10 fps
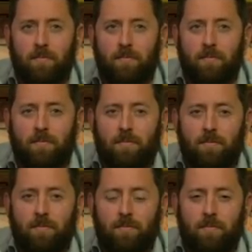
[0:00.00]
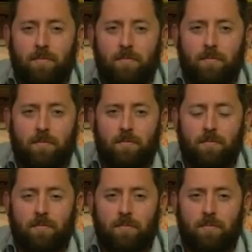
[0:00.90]

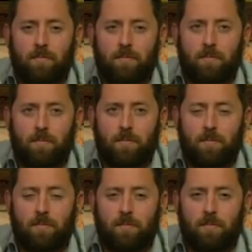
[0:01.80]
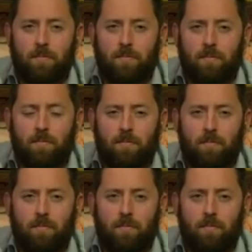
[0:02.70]
[no speech]